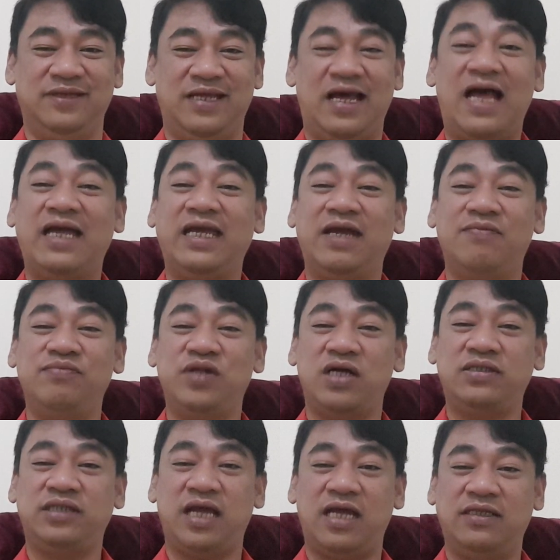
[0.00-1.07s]
I am
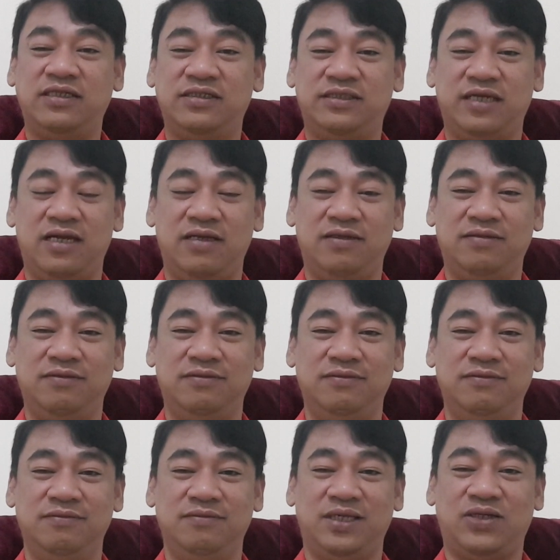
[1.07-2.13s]
not editing
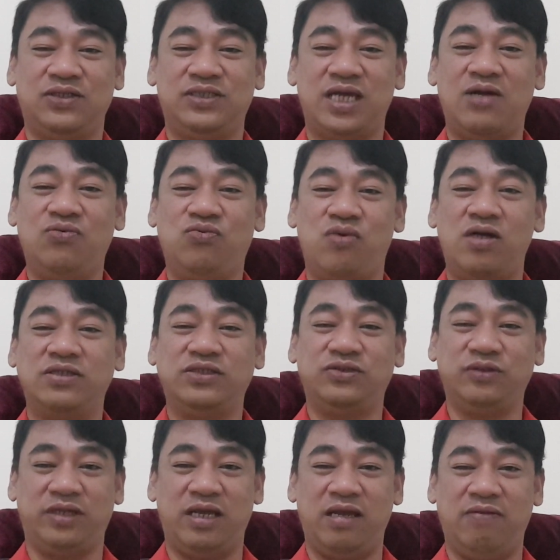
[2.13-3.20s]
because I want to
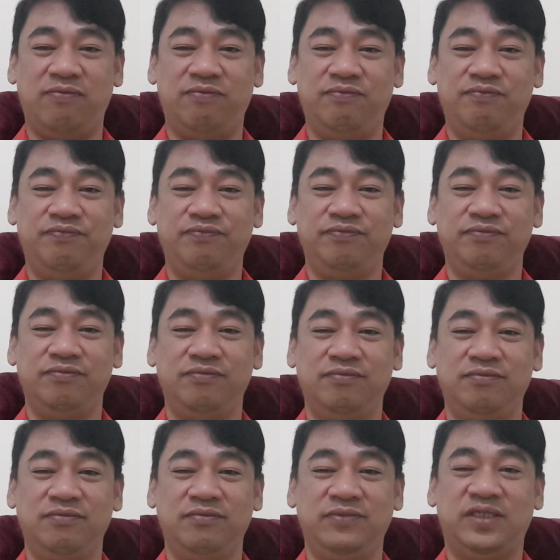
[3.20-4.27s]
give
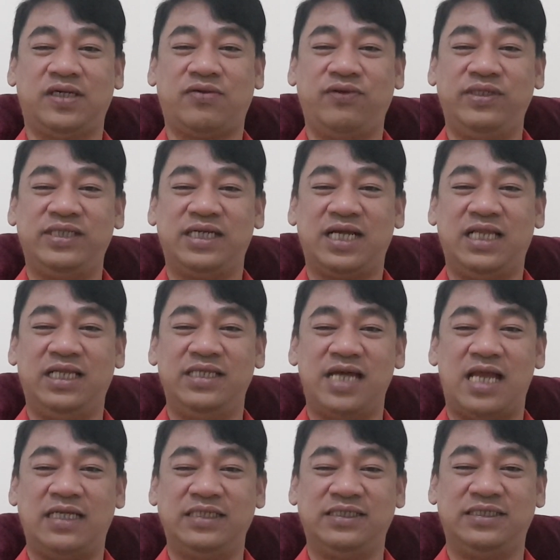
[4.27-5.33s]
the critical
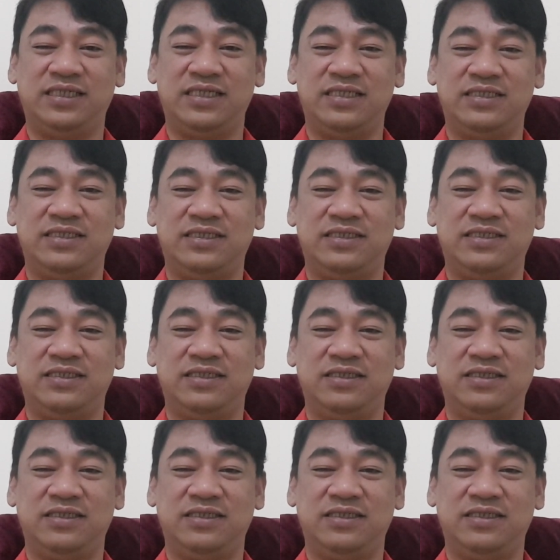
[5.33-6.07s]
analysis